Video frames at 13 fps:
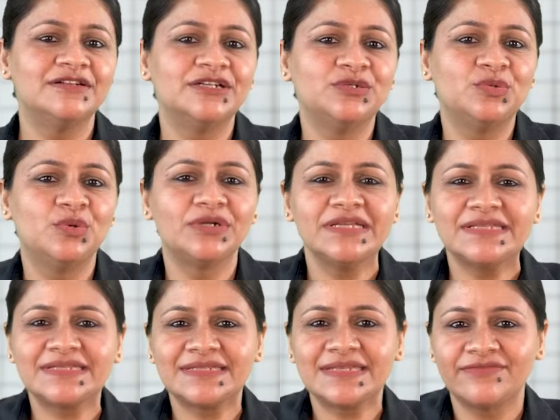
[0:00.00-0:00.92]
heard quoting
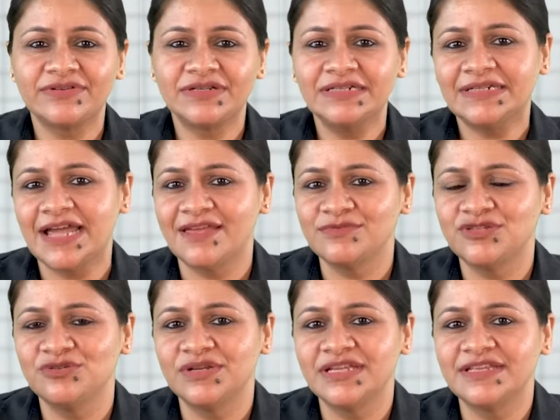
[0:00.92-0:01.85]
several times
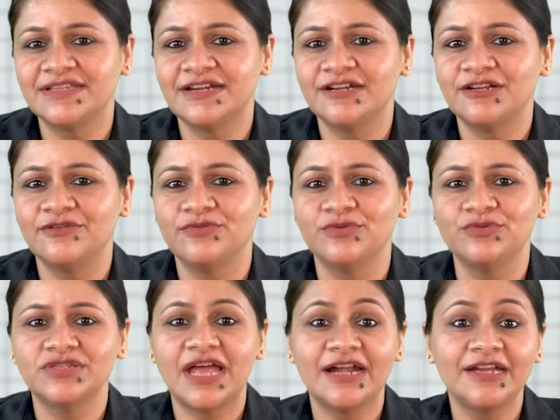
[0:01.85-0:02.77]
during his
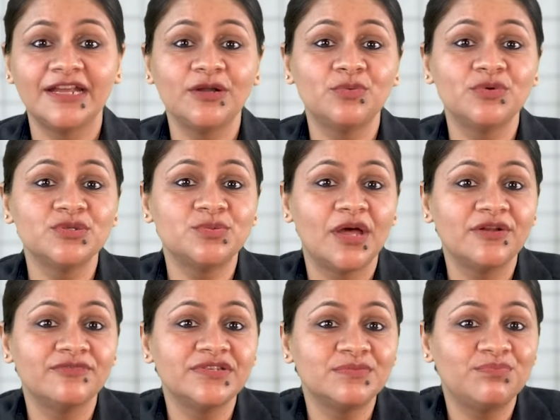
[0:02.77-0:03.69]
interviews that it was one
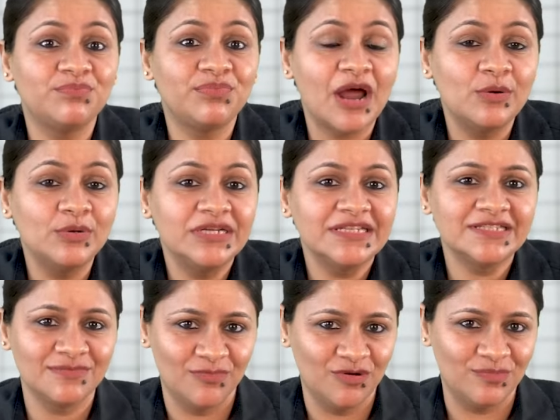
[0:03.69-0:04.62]
of his
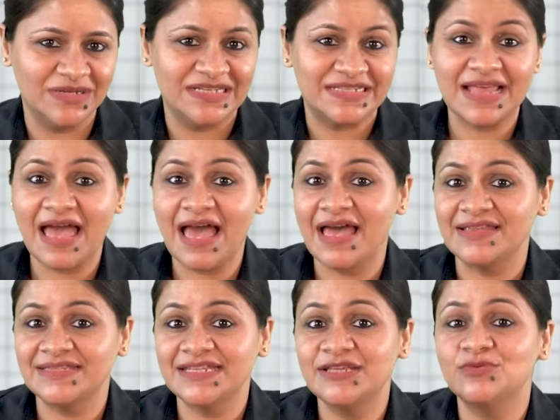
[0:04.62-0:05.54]
proudest moments
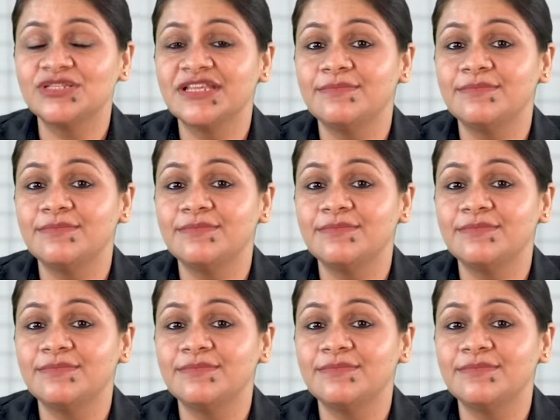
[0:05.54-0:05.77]
as he was